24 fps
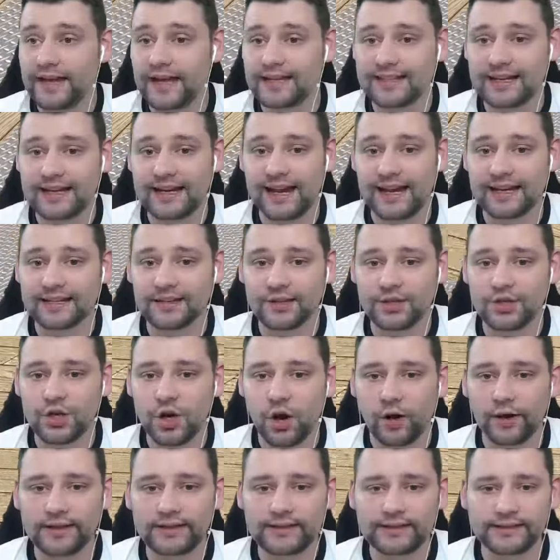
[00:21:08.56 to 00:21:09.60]
there to collect.
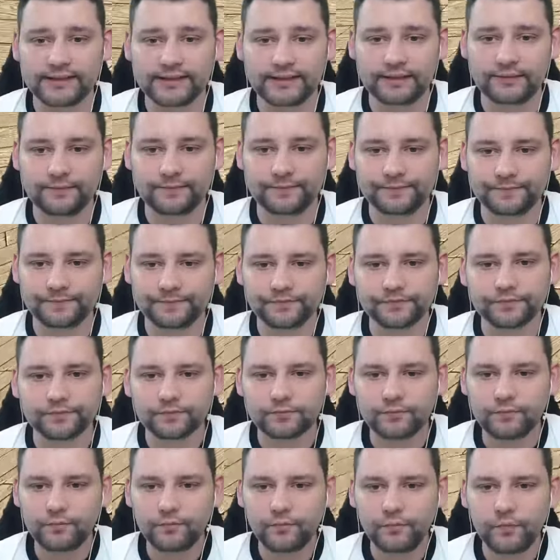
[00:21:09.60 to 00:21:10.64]
19.
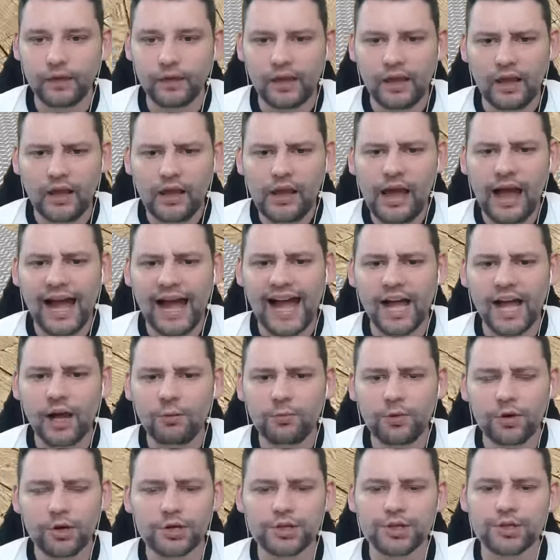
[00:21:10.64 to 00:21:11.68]
How
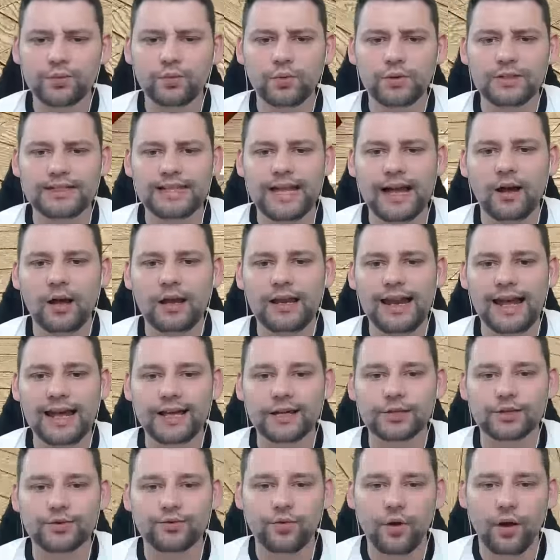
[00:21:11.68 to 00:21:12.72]
much was that
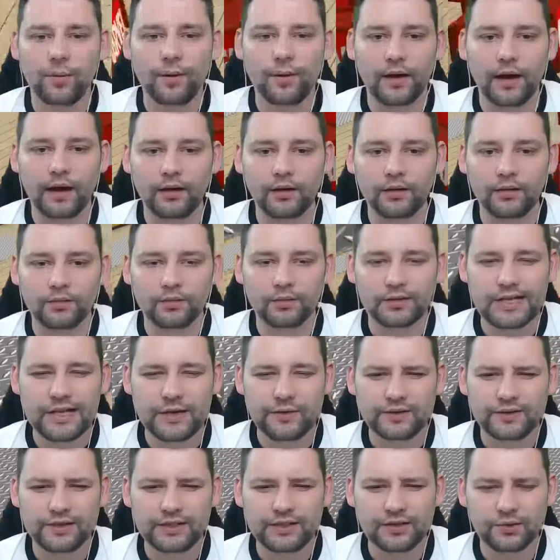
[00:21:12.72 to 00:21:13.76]
last dropper? It
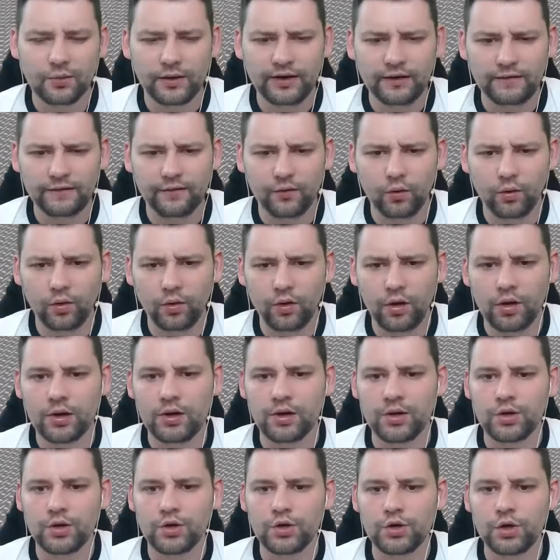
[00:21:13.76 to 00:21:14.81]
was 24?
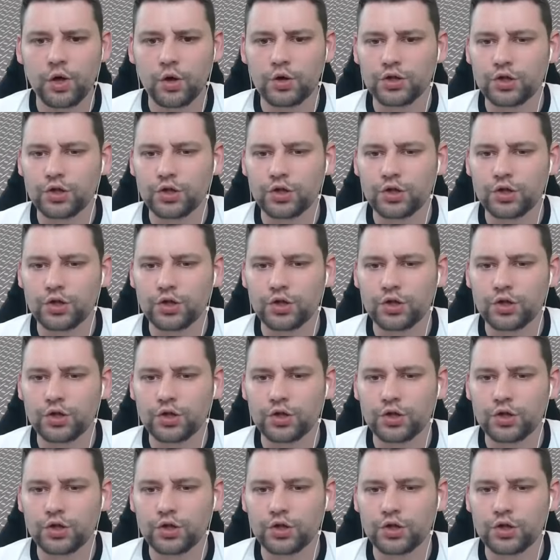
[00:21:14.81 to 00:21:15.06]
No,